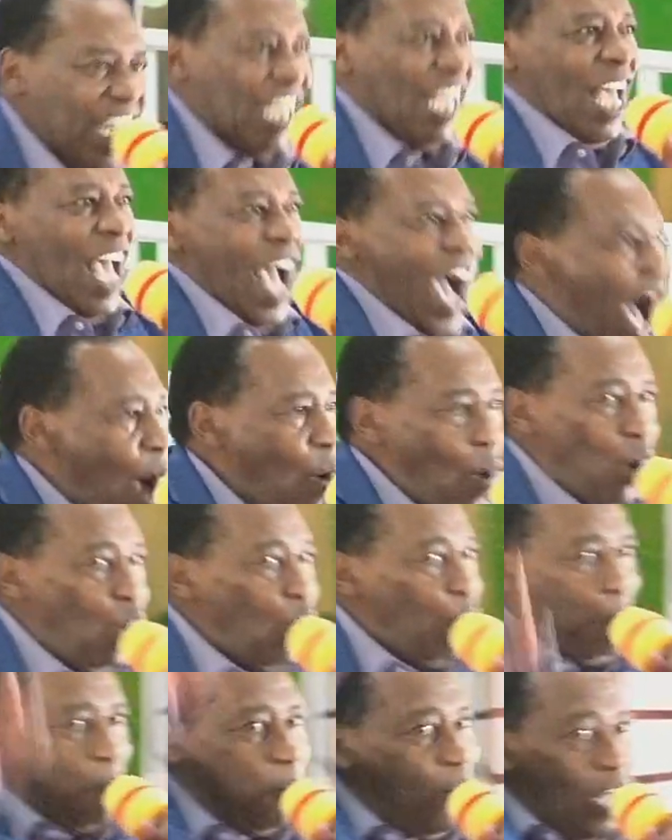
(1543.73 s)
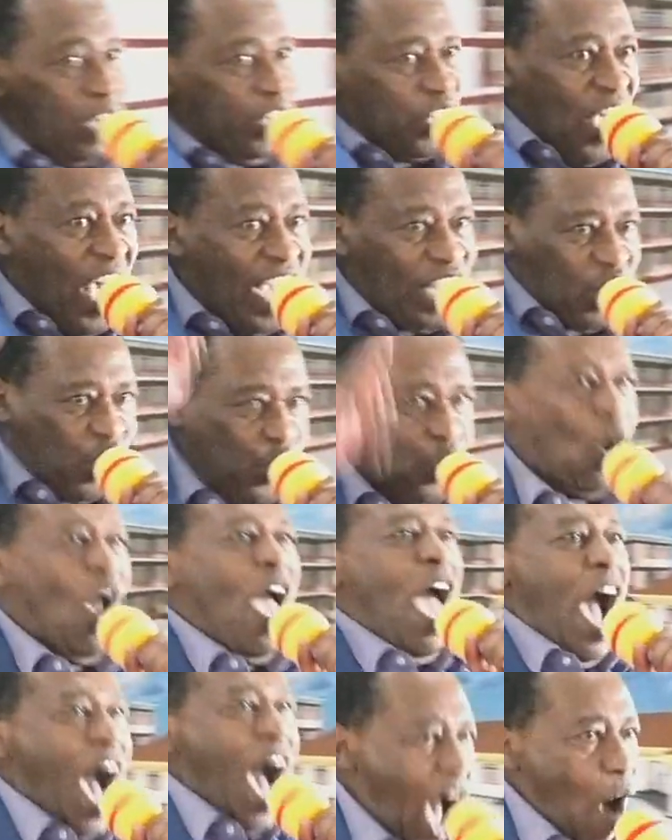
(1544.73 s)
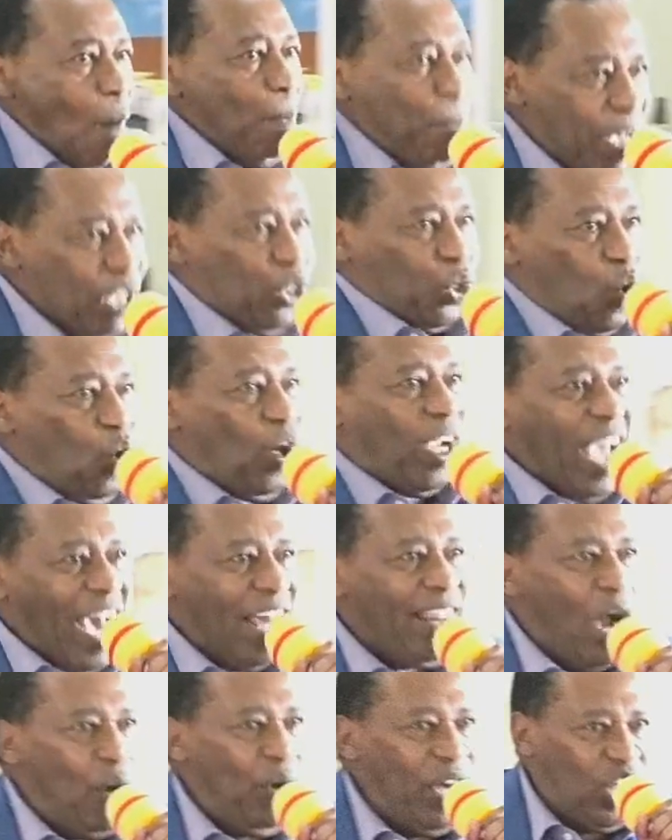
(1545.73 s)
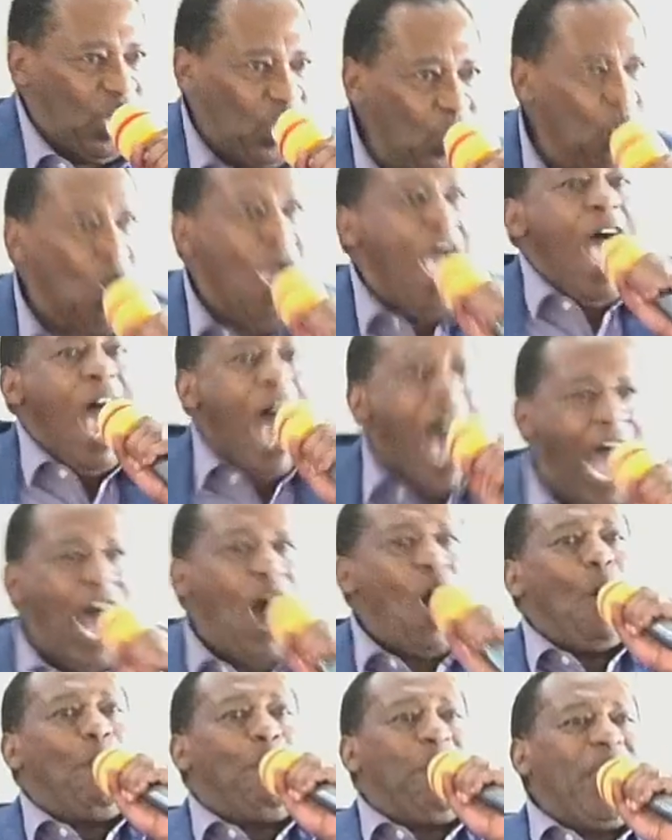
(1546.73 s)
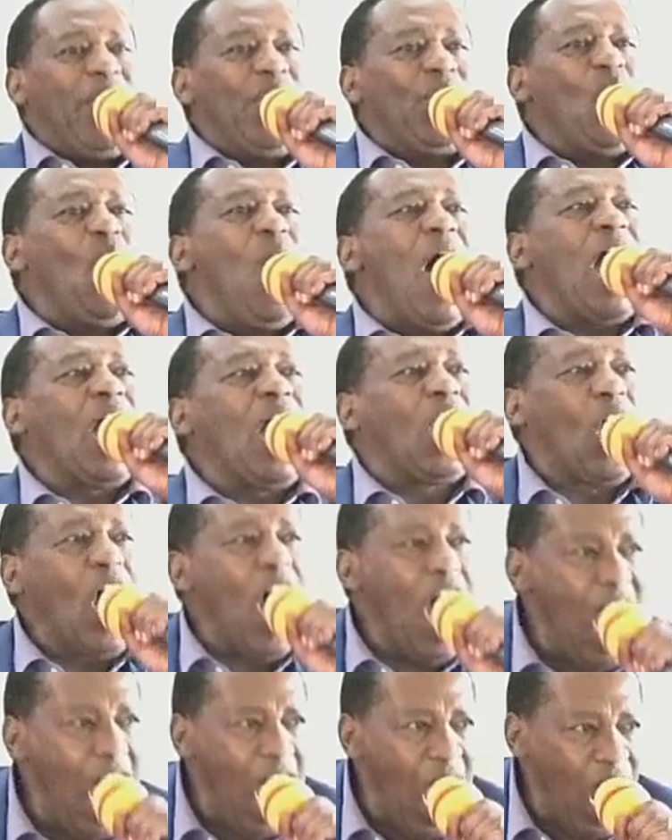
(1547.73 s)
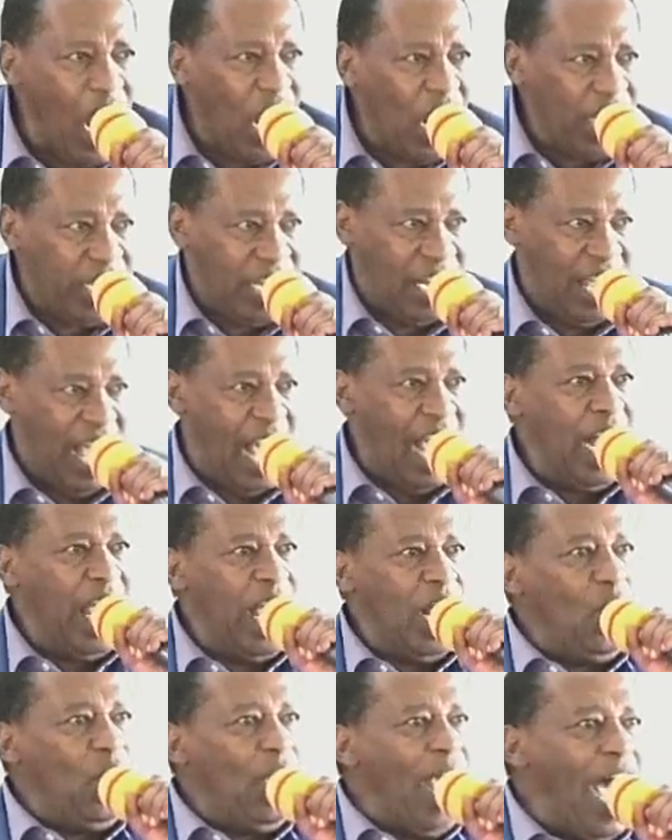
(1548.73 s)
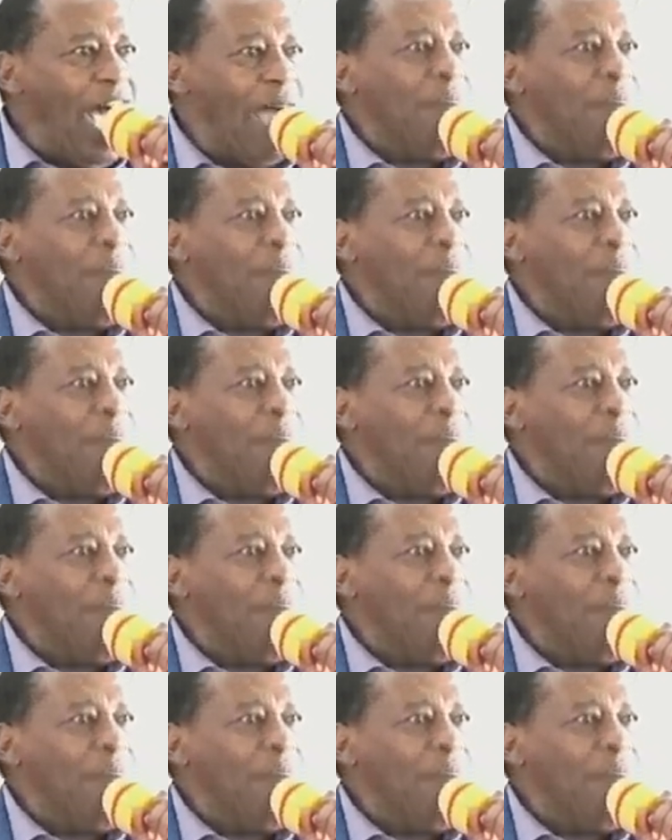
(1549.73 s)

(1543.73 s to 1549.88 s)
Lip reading: I will protect you. I will be together with you. I will be your God. Hallelujah.